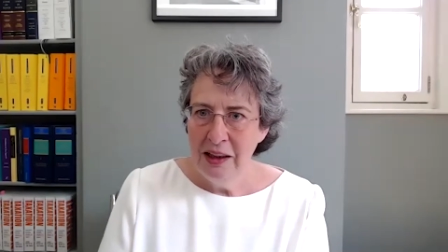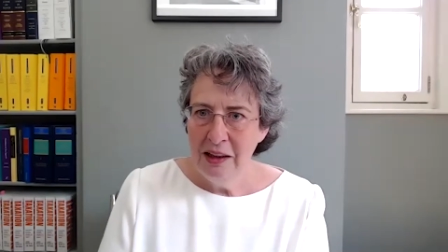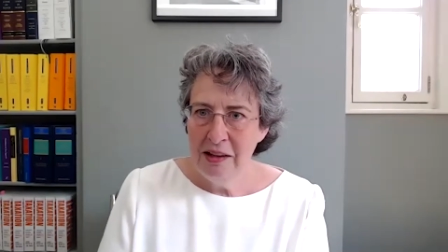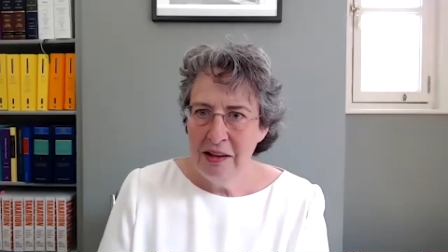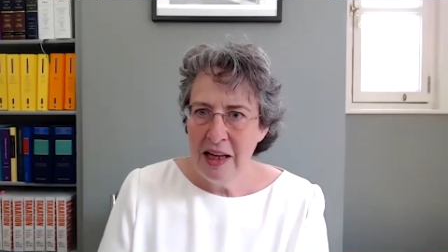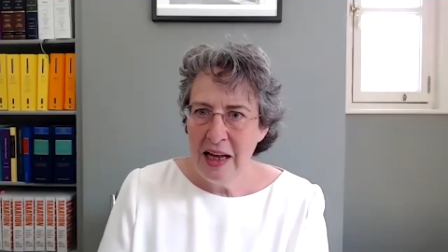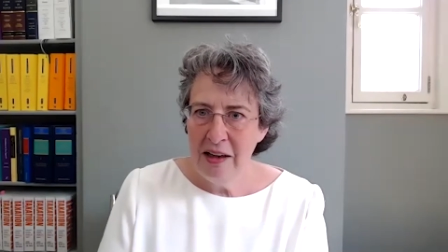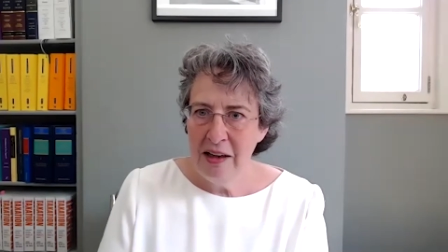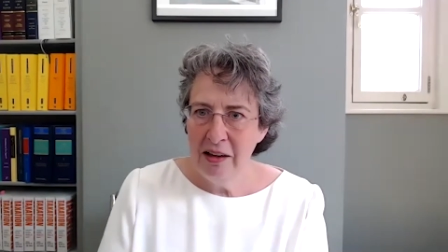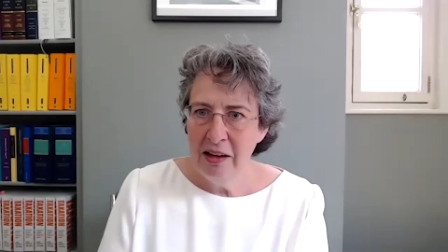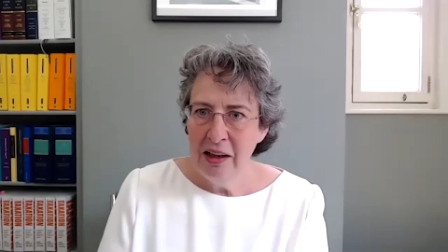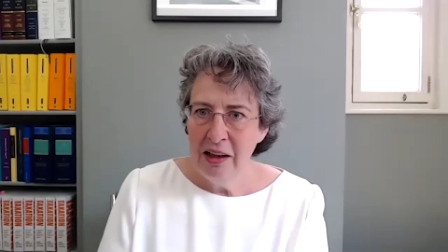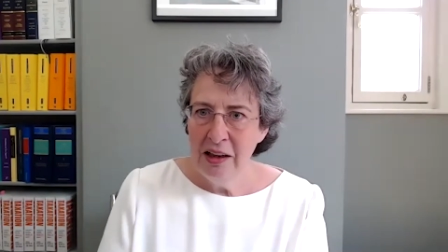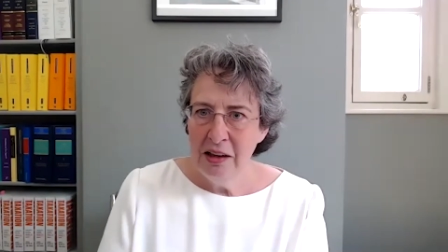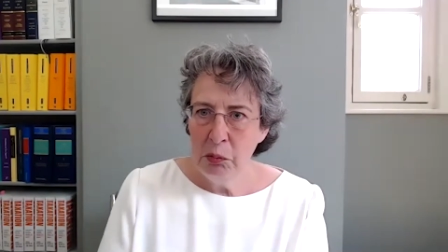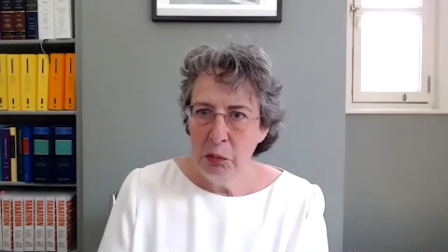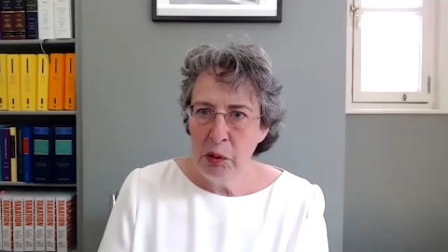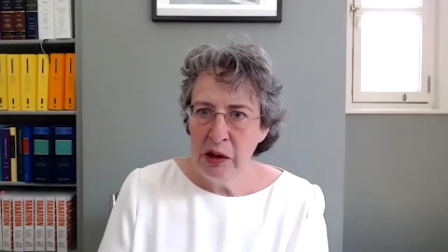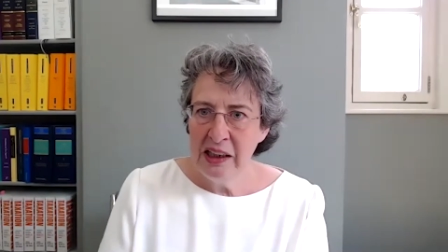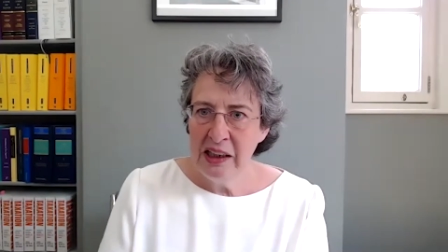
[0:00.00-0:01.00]
then
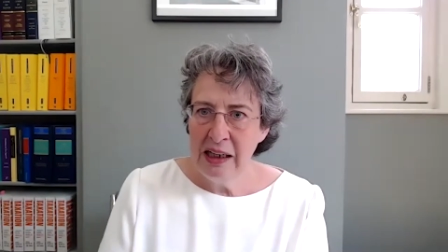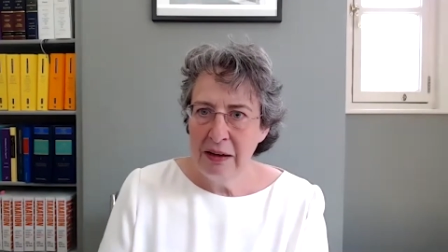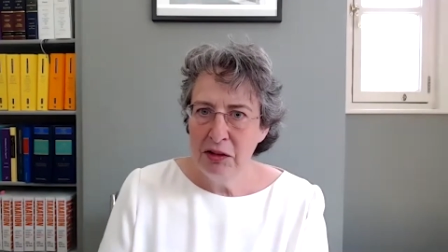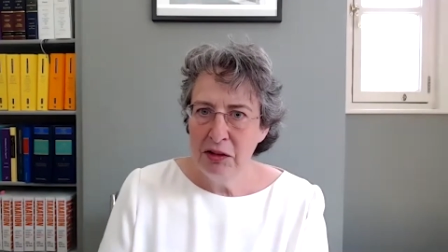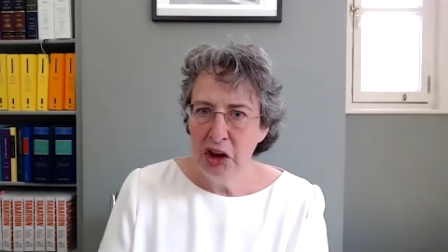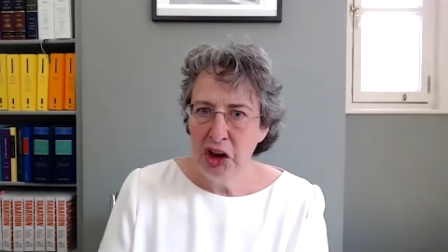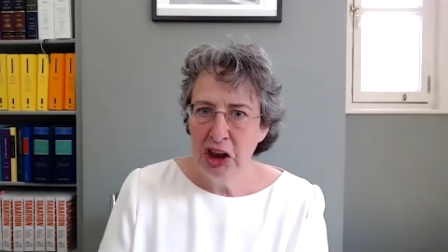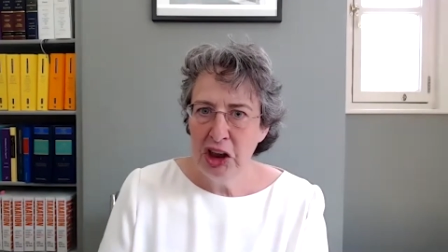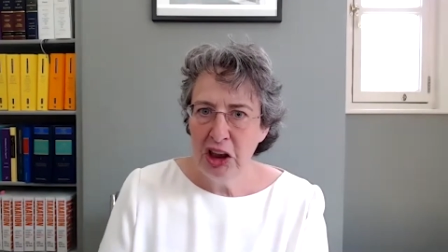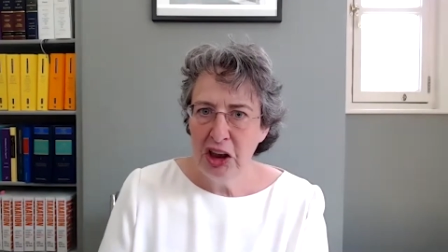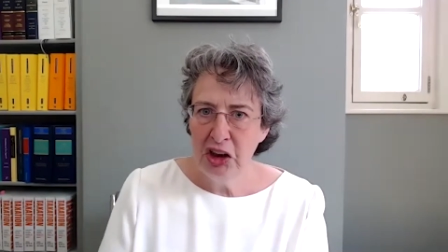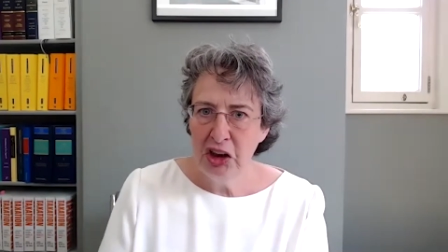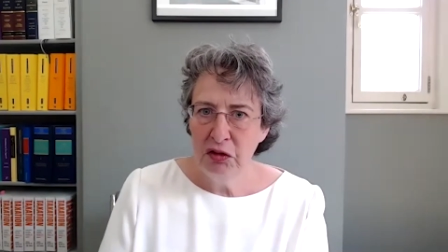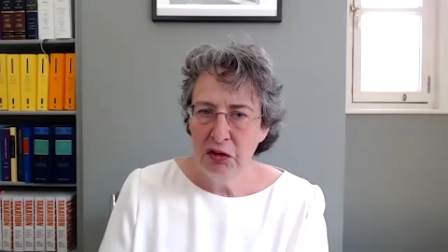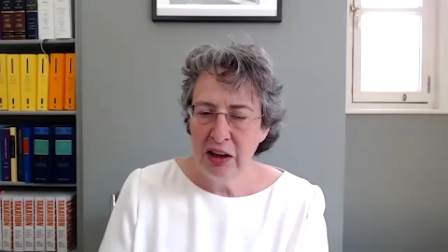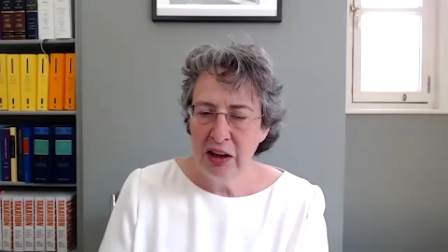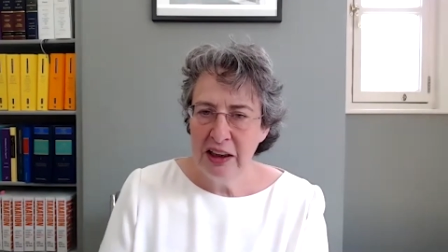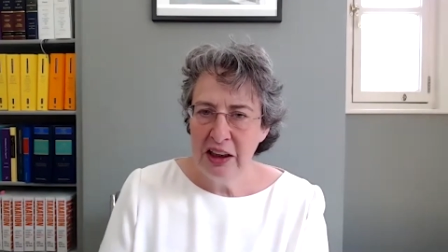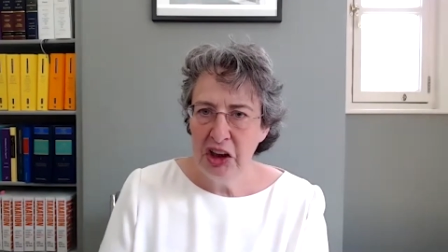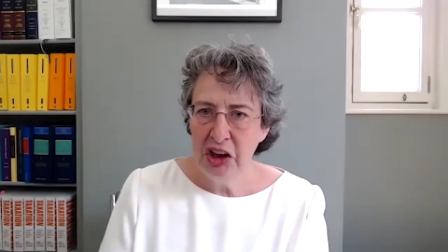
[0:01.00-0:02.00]
we can have a charge for
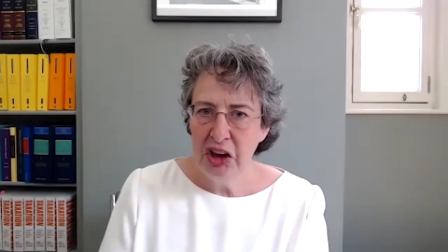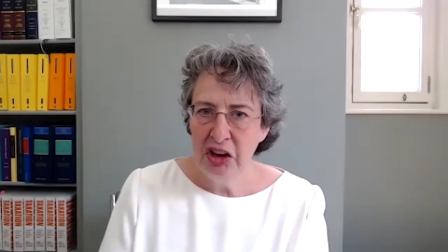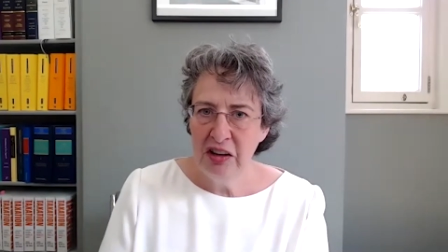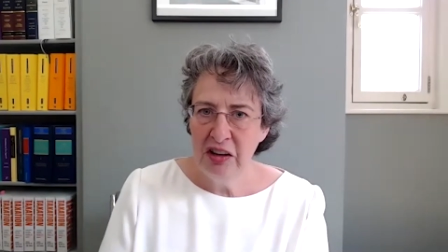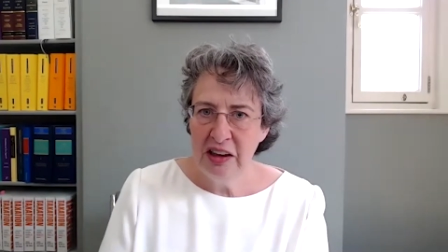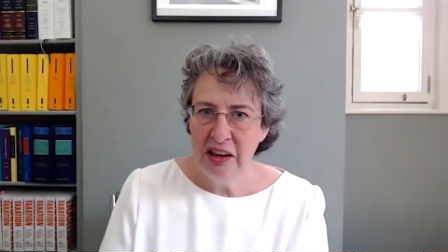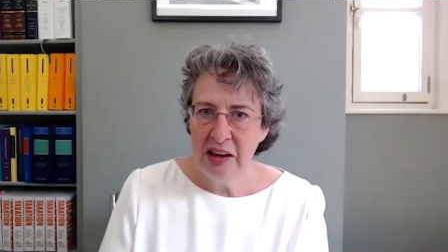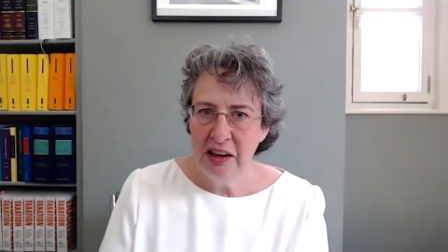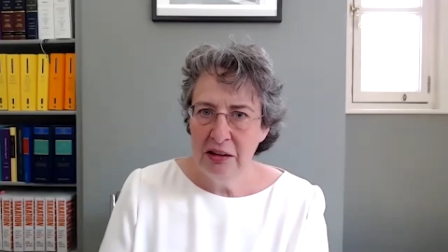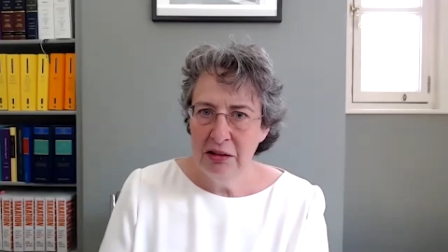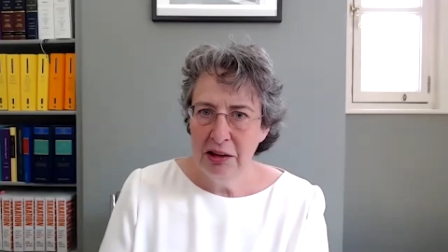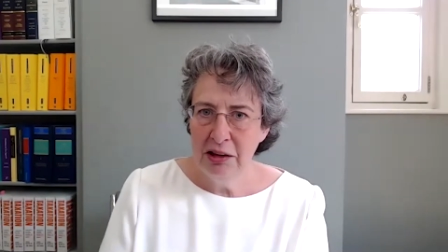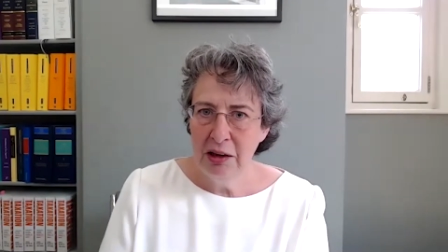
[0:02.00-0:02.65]
IHT